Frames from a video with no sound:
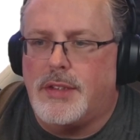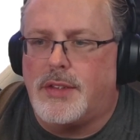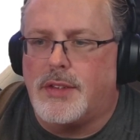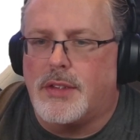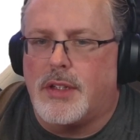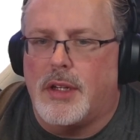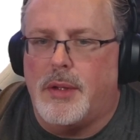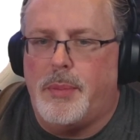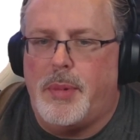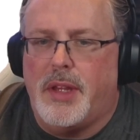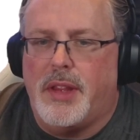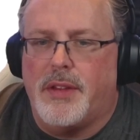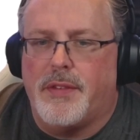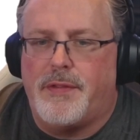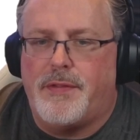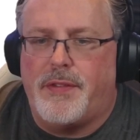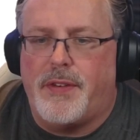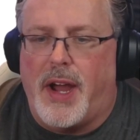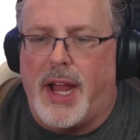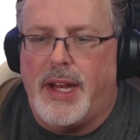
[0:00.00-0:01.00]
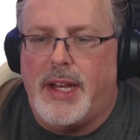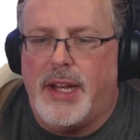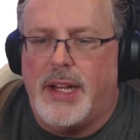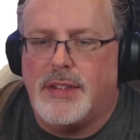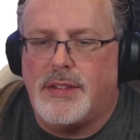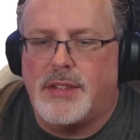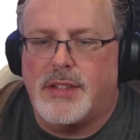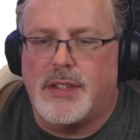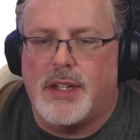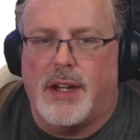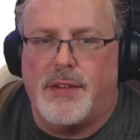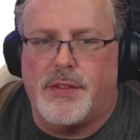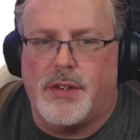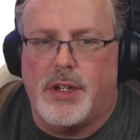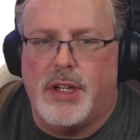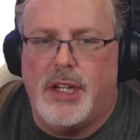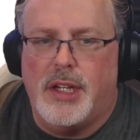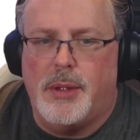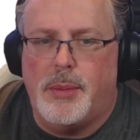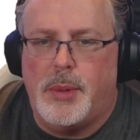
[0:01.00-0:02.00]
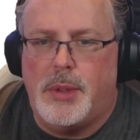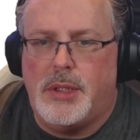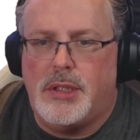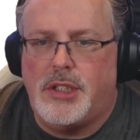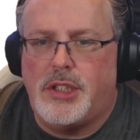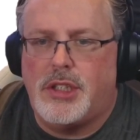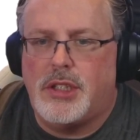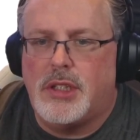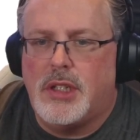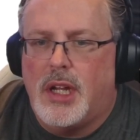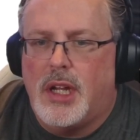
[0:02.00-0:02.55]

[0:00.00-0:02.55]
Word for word: is going to be the finance cover image.